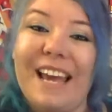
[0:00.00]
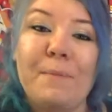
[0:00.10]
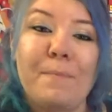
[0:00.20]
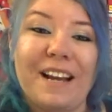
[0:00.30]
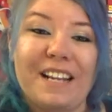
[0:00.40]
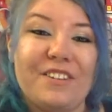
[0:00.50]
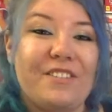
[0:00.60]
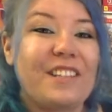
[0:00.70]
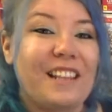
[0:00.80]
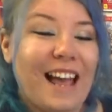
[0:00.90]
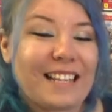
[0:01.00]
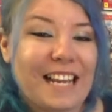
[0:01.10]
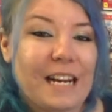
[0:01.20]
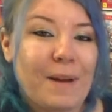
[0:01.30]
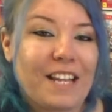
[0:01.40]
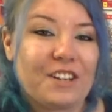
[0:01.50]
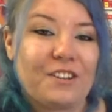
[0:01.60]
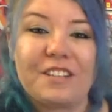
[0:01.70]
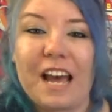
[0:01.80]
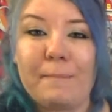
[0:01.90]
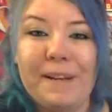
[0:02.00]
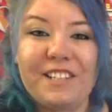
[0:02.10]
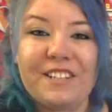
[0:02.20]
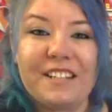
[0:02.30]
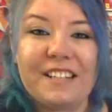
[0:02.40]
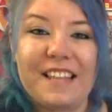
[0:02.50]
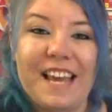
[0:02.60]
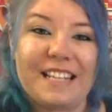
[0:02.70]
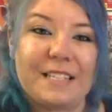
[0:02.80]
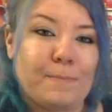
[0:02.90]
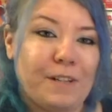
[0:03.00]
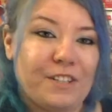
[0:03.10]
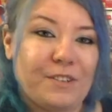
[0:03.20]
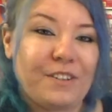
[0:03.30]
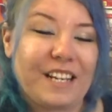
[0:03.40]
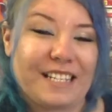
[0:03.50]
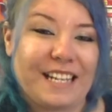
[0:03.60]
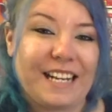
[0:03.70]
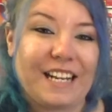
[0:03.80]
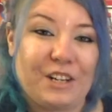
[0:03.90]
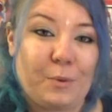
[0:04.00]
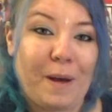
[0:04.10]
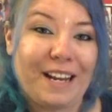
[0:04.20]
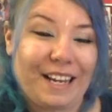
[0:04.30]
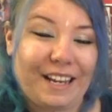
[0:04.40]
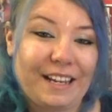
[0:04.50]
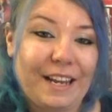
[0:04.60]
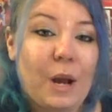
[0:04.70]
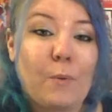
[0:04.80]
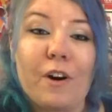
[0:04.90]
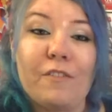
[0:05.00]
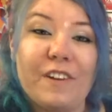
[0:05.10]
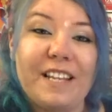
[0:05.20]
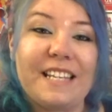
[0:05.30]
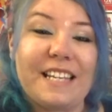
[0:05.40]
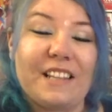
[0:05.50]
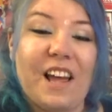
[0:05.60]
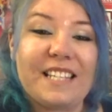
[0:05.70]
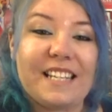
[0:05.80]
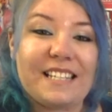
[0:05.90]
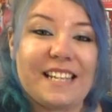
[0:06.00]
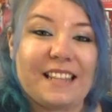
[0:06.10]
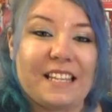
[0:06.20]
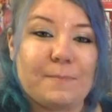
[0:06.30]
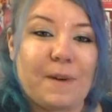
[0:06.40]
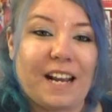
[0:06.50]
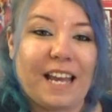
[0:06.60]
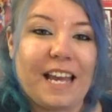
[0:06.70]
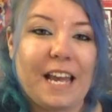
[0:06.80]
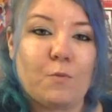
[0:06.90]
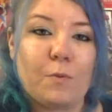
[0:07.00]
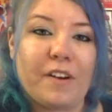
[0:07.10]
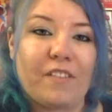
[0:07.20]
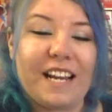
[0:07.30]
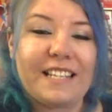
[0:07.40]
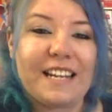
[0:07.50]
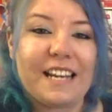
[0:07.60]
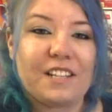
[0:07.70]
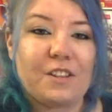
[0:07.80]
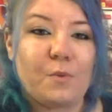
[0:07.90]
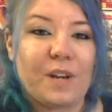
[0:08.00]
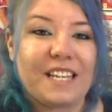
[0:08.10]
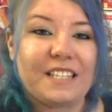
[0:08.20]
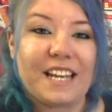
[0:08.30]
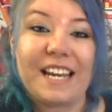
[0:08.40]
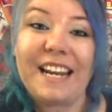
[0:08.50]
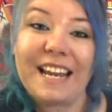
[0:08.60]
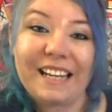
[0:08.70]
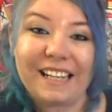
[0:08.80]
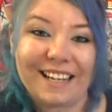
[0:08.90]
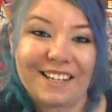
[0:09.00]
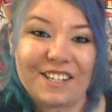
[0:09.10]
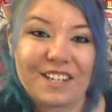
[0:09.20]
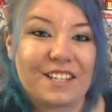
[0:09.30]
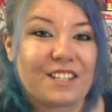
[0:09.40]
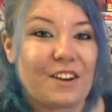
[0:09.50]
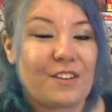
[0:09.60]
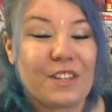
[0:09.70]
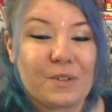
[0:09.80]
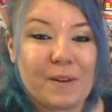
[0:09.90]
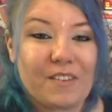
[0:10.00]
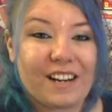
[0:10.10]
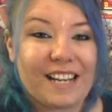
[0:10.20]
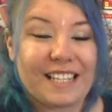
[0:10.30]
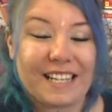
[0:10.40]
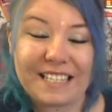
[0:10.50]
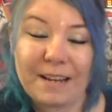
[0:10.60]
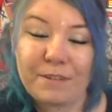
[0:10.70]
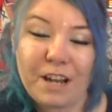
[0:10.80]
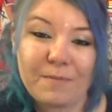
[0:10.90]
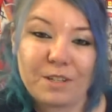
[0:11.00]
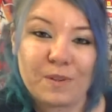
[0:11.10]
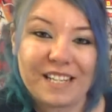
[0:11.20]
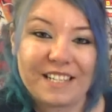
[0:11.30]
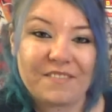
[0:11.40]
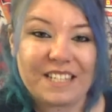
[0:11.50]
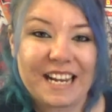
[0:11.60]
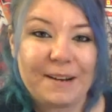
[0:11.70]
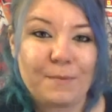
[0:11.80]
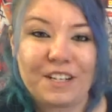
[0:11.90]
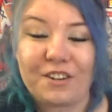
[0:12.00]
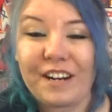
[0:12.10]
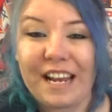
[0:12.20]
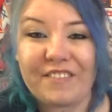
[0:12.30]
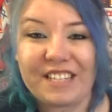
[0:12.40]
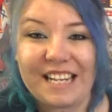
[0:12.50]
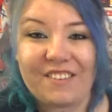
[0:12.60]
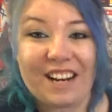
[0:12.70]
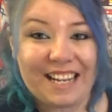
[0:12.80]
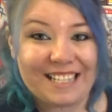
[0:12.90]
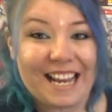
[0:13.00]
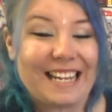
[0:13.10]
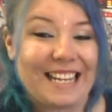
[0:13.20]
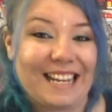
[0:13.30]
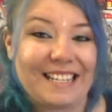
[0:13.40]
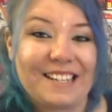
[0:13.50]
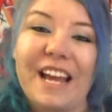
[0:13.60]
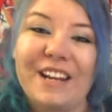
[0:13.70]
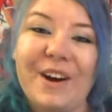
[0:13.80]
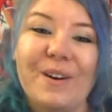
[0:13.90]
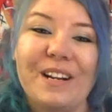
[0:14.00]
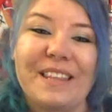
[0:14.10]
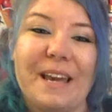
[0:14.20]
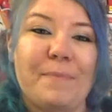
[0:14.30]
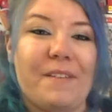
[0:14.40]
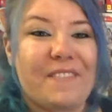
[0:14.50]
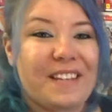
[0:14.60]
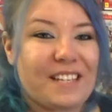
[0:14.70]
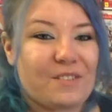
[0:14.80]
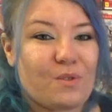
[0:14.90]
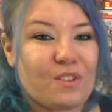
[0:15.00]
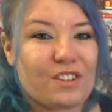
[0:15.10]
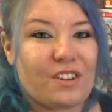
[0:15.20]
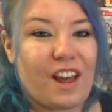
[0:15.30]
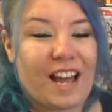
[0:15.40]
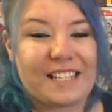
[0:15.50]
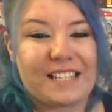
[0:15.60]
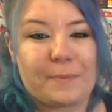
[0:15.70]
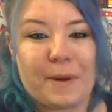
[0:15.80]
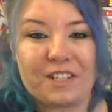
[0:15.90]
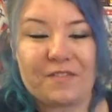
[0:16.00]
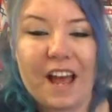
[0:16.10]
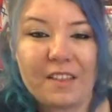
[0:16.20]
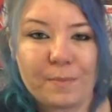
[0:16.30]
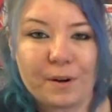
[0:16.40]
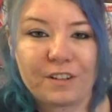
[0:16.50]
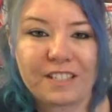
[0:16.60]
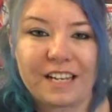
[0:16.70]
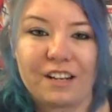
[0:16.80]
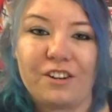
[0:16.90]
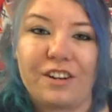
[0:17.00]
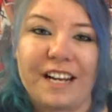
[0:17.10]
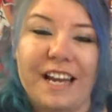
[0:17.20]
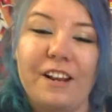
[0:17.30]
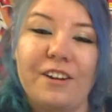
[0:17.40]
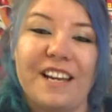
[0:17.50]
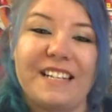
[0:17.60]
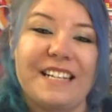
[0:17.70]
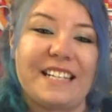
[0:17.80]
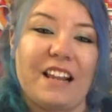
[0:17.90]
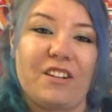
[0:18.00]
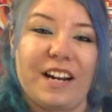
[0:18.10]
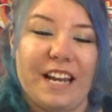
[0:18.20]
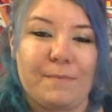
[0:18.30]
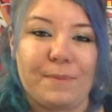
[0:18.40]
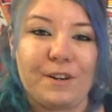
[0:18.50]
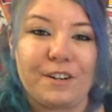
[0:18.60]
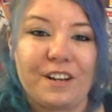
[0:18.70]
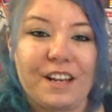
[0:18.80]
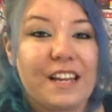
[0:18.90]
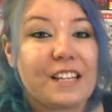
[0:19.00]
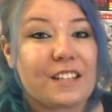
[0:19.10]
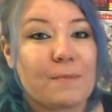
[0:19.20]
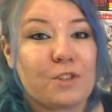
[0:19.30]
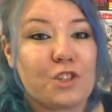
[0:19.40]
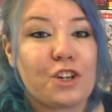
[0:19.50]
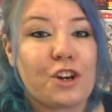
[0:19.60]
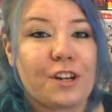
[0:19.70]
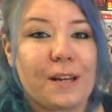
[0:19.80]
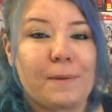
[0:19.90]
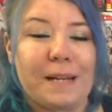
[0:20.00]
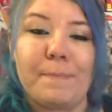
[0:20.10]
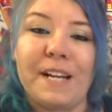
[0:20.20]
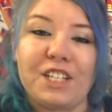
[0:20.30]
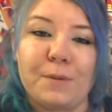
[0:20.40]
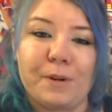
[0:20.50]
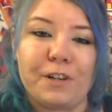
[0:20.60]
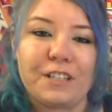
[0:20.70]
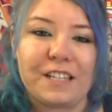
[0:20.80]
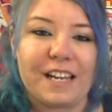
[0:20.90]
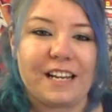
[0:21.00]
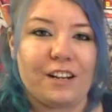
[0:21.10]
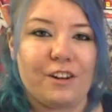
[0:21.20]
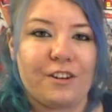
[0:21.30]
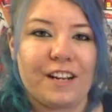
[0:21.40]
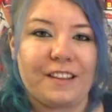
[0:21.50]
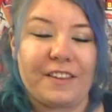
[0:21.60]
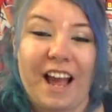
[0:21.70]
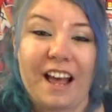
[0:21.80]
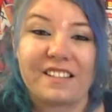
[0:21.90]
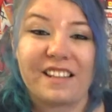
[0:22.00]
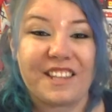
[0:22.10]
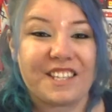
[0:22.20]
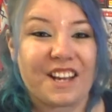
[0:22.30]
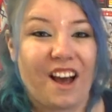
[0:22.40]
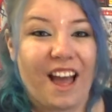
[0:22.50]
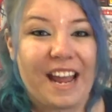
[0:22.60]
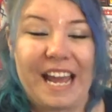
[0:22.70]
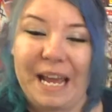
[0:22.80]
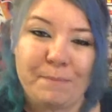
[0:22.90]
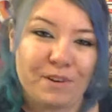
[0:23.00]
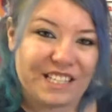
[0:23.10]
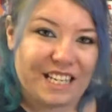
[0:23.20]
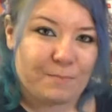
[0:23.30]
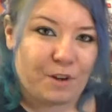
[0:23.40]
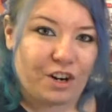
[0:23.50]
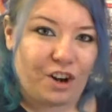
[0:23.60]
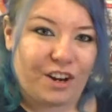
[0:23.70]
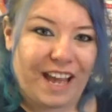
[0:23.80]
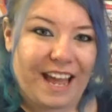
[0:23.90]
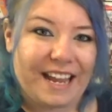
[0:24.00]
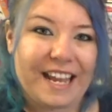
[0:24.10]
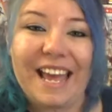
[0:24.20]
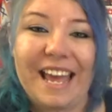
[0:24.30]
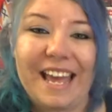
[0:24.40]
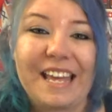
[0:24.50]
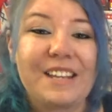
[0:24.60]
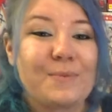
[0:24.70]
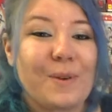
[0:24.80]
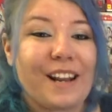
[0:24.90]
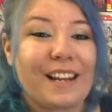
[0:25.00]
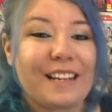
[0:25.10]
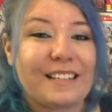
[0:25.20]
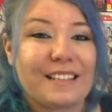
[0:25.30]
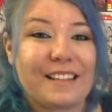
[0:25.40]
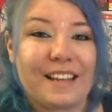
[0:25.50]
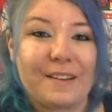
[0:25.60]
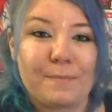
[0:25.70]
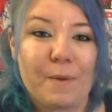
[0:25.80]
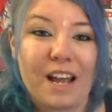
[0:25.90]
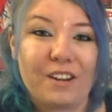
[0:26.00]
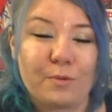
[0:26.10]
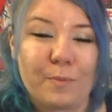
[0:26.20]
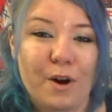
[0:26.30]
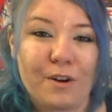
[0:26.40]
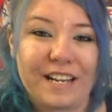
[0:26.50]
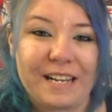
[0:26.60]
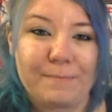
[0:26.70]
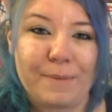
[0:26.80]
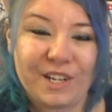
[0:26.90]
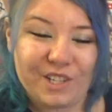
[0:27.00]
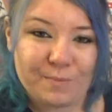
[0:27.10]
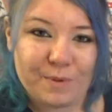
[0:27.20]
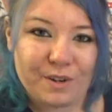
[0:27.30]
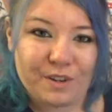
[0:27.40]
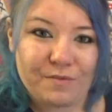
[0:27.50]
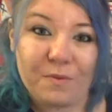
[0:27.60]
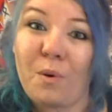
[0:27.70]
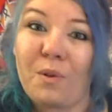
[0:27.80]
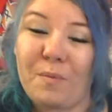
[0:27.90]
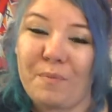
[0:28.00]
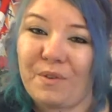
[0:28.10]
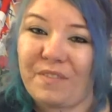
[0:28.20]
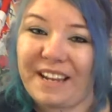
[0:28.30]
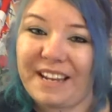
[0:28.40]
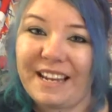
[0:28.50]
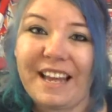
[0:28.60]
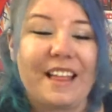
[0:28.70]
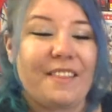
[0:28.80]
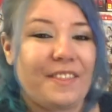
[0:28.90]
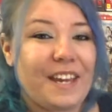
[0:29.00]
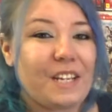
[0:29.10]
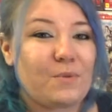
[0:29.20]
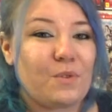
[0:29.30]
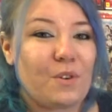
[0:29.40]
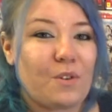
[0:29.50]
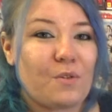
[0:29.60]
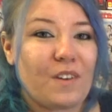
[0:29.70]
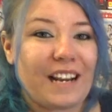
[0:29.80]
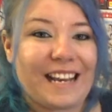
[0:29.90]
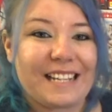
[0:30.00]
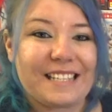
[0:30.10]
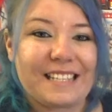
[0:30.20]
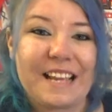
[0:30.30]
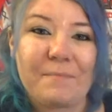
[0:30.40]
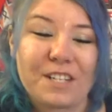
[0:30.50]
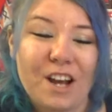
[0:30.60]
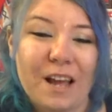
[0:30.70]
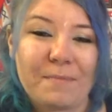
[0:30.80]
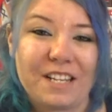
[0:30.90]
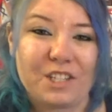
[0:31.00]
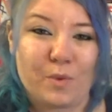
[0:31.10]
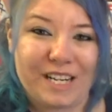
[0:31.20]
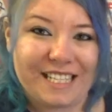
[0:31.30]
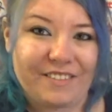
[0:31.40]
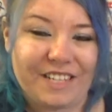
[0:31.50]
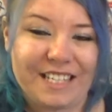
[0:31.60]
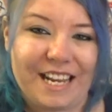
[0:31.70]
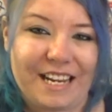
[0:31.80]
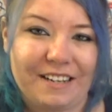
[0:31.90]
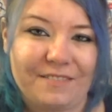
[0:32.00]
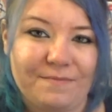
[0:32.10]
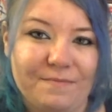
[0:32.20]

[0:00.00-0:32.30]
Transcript: In manga news, last anime news, I mentioned that Splatoon is getting a new manga. Well, Viz is licensing this manga and will be releasing it to the West in English. So this will be releasing sometime in 2017, we don't have a set release date yet. Not only that, but Viz has also licensed a bunch of other books, including Hello Kitty's Colouring In book, some Studio Ghibli picture books, including The Castle in the Sky and Princess Mononoke, as well as the My Little Pony picture book for the movie. These will all release sometime in 2017.